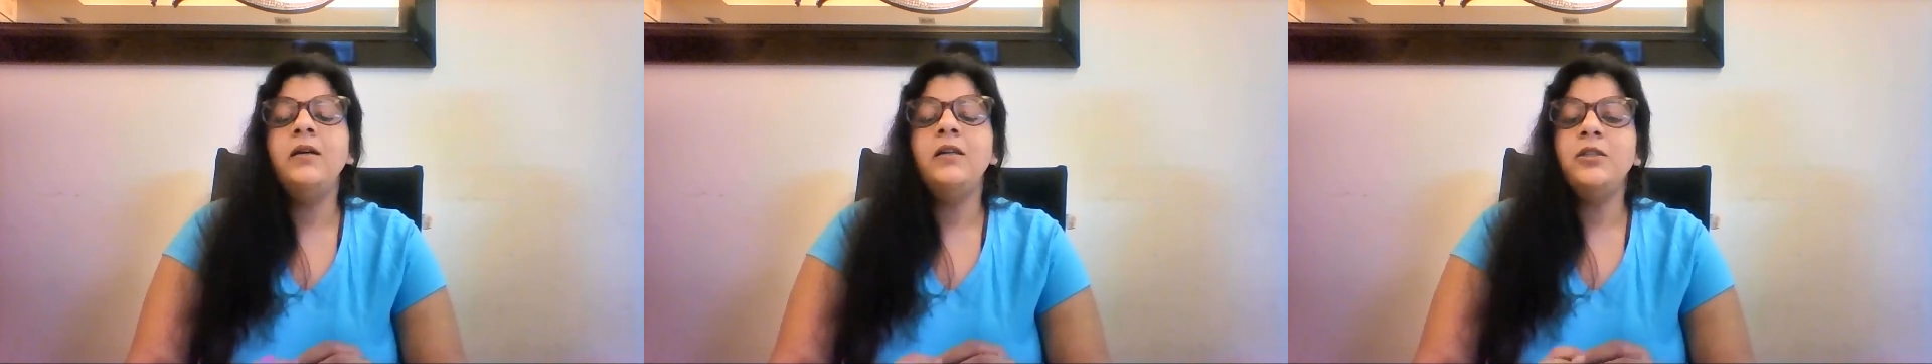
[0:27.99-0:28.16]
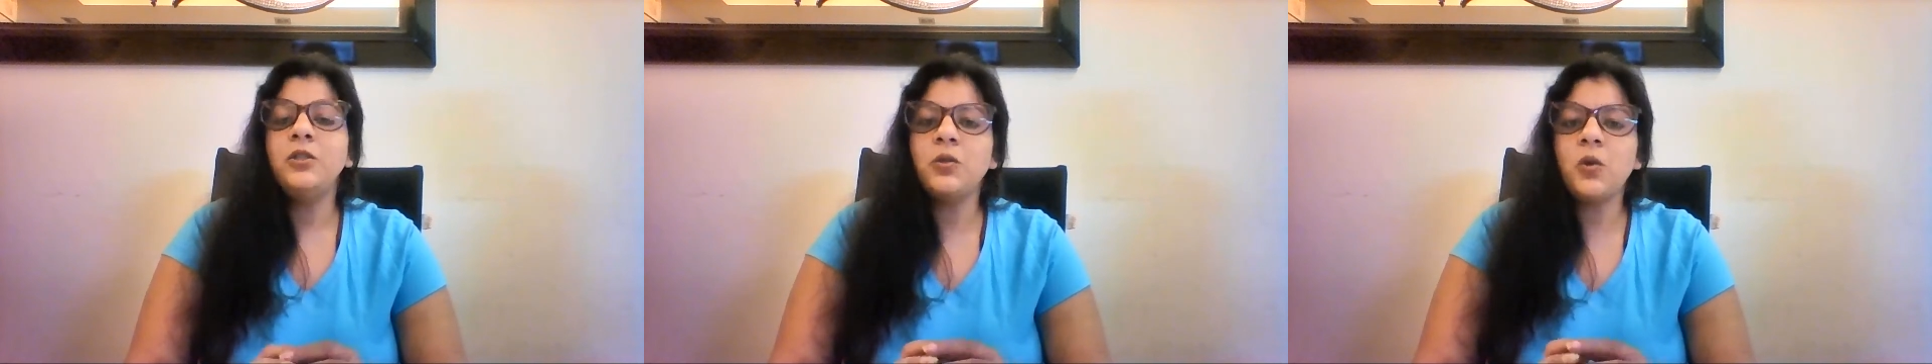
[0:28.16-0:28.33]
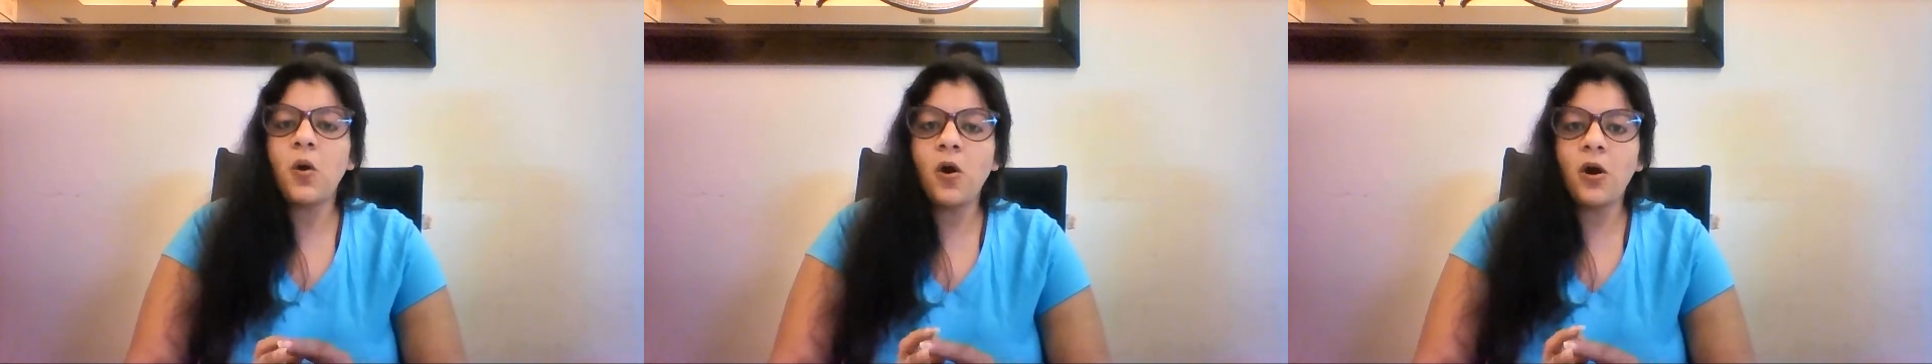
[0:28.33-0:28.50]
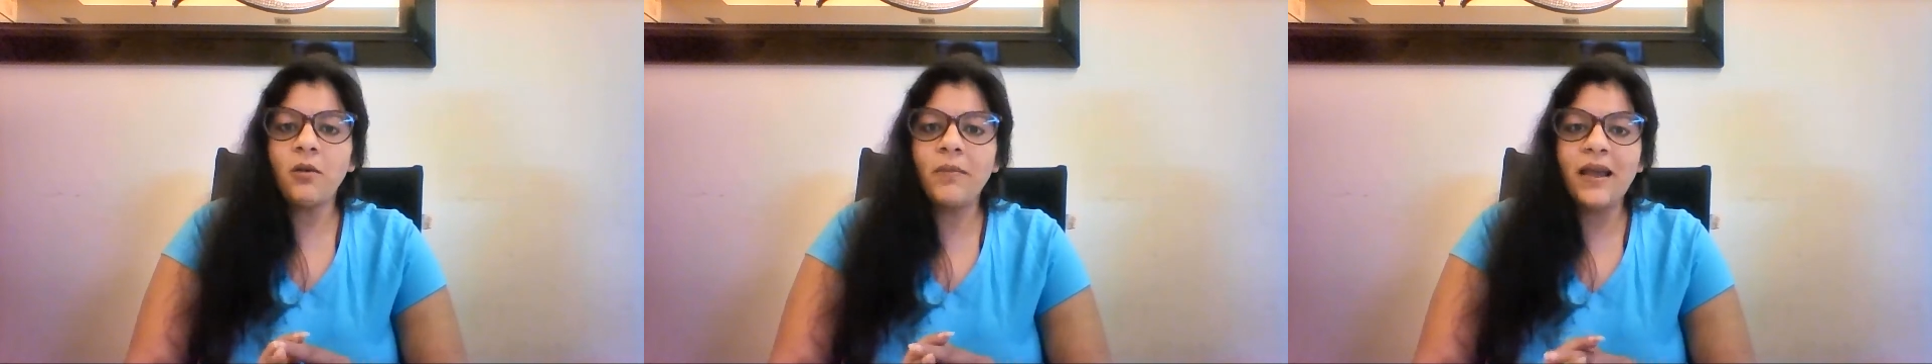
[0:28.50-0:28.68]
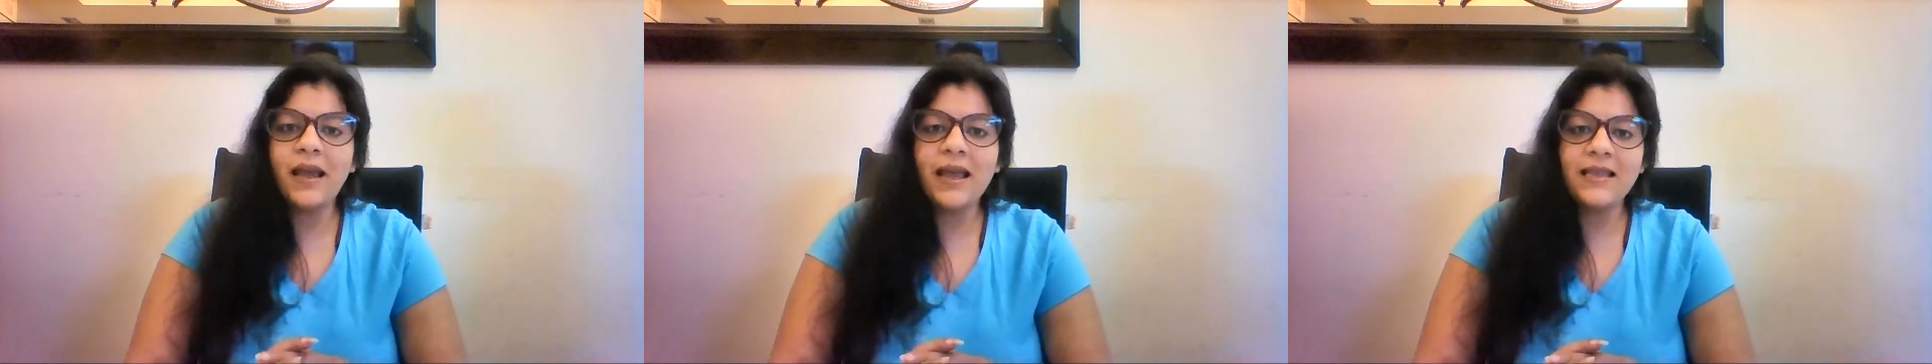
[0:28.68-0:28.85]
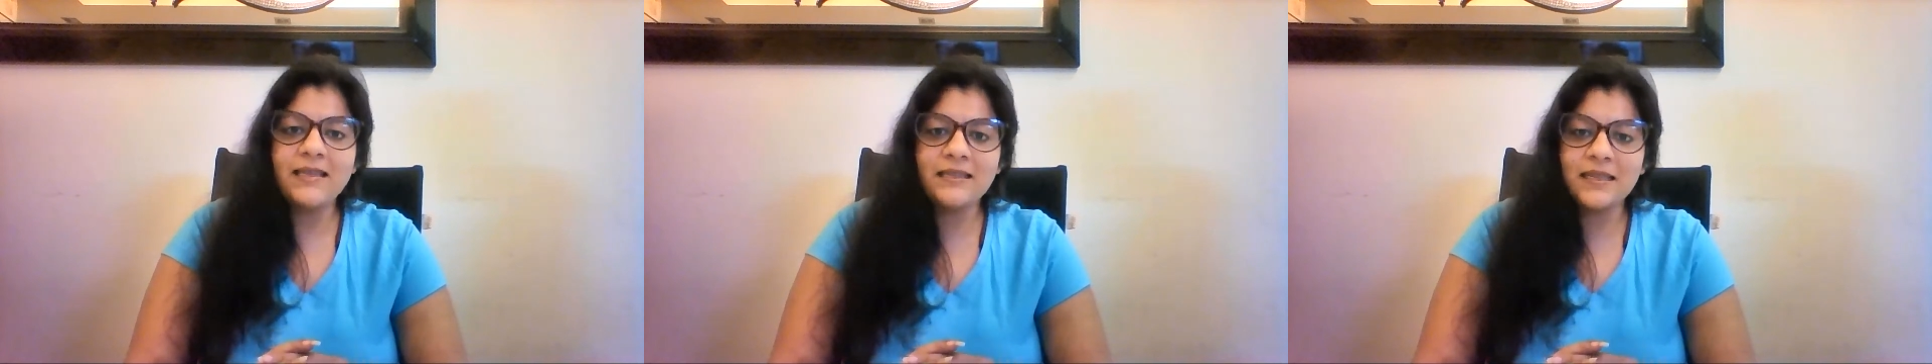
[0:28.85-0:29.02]
To all
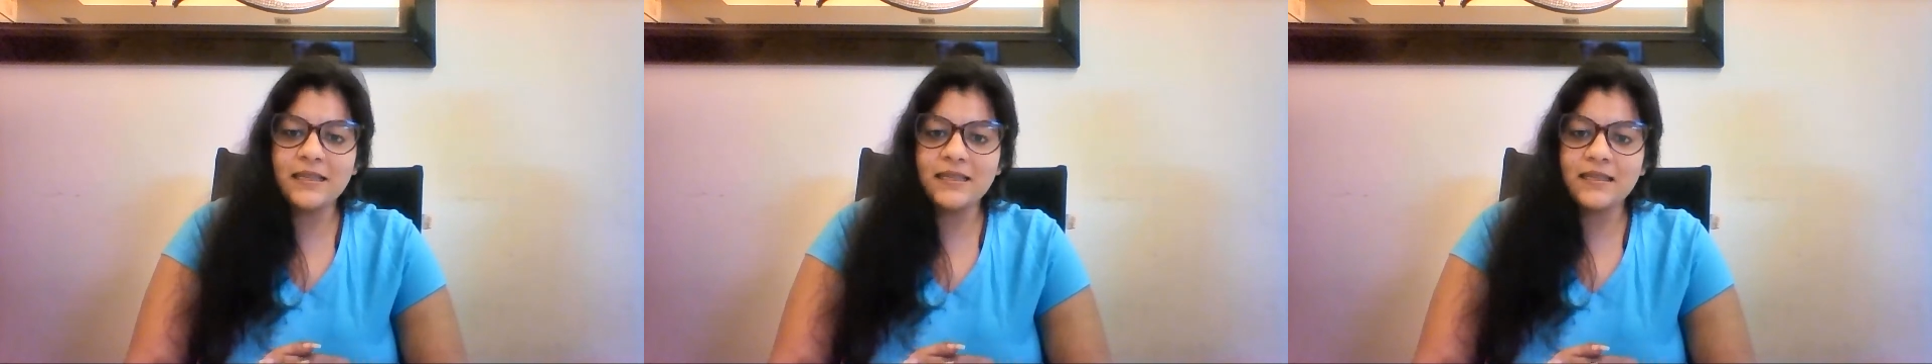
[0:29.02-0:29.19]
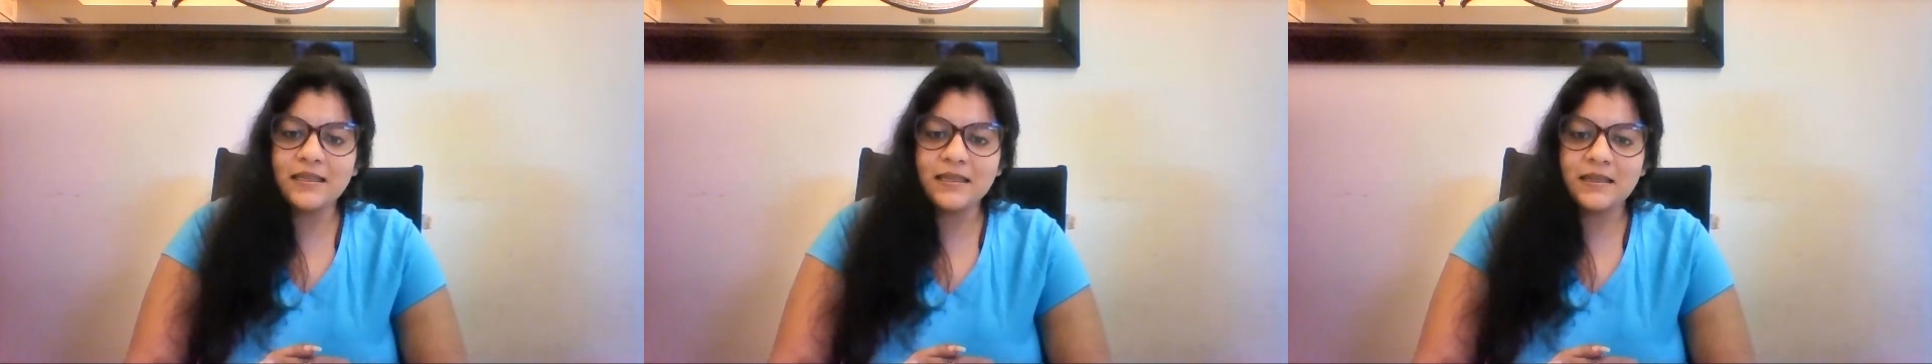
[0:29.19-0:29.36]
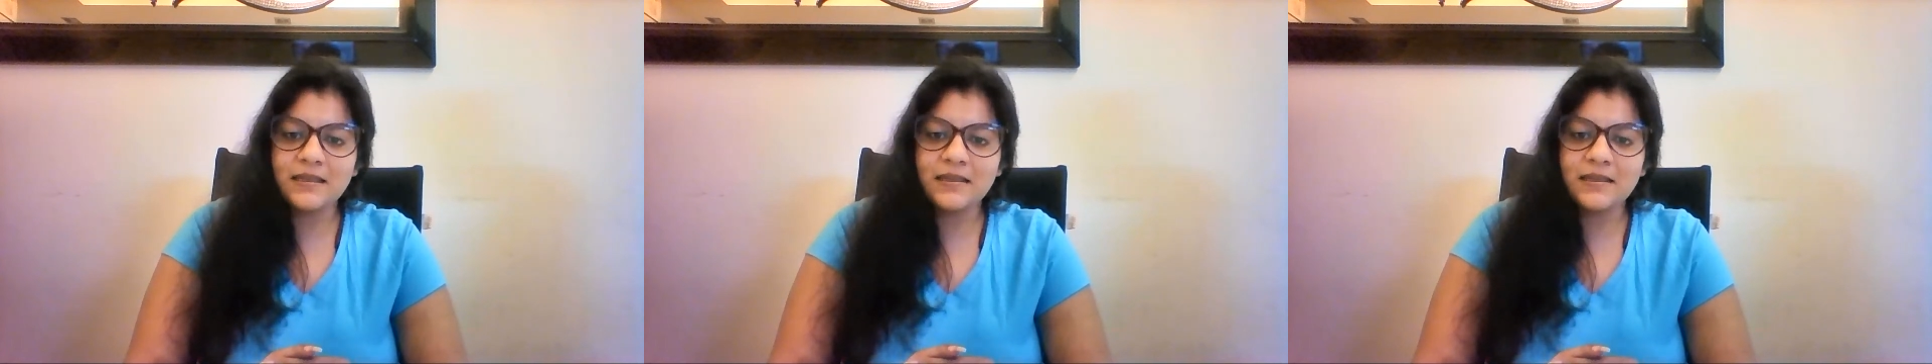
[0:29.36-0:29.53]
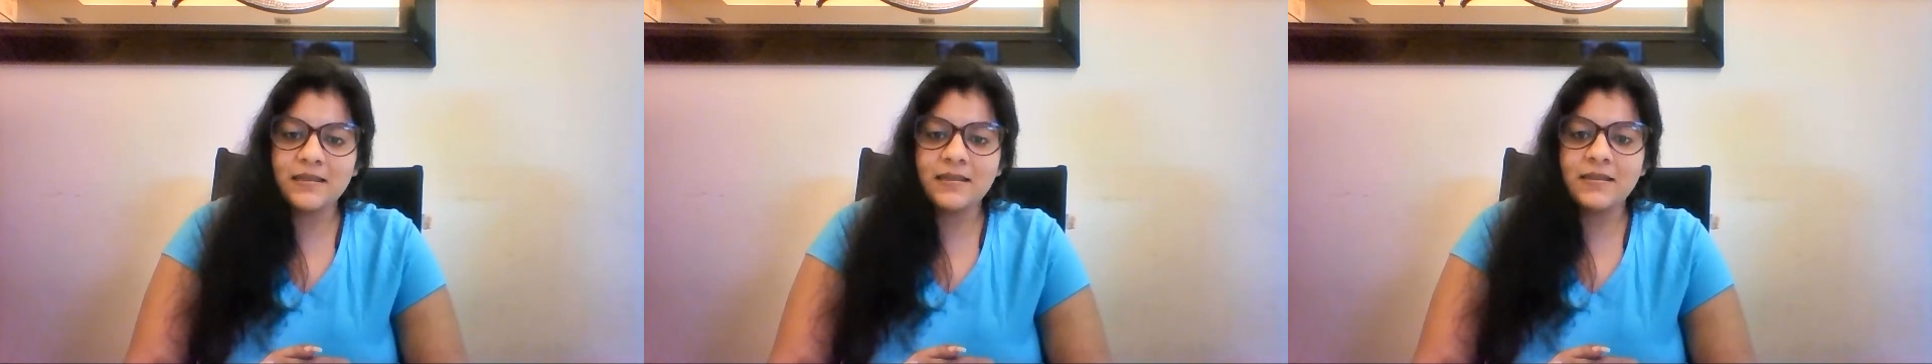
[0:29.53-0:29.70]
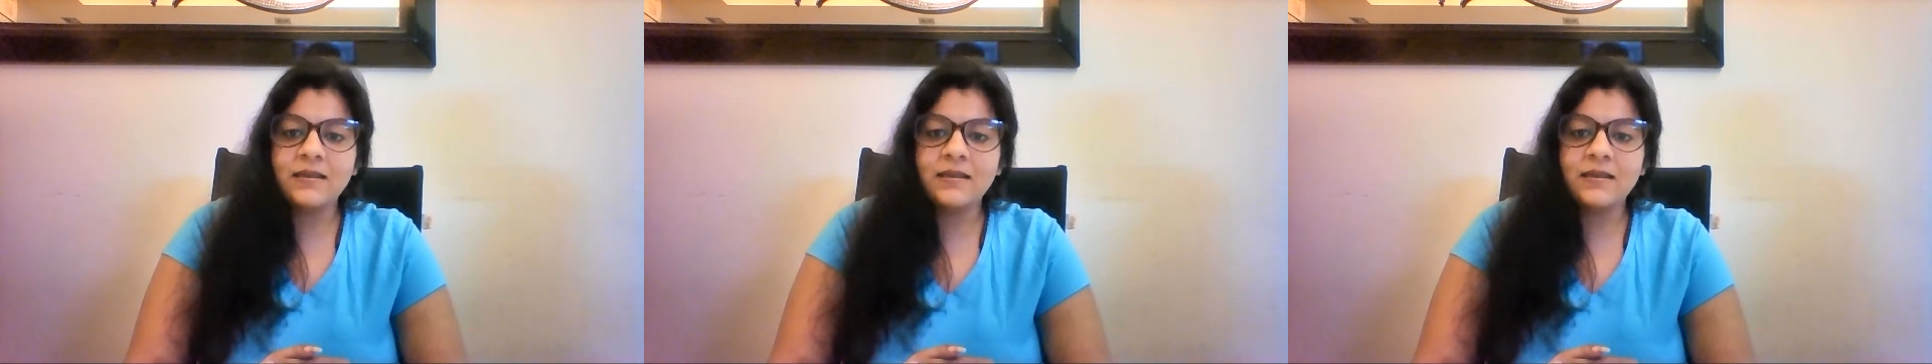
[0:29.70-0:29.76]
my ancestors,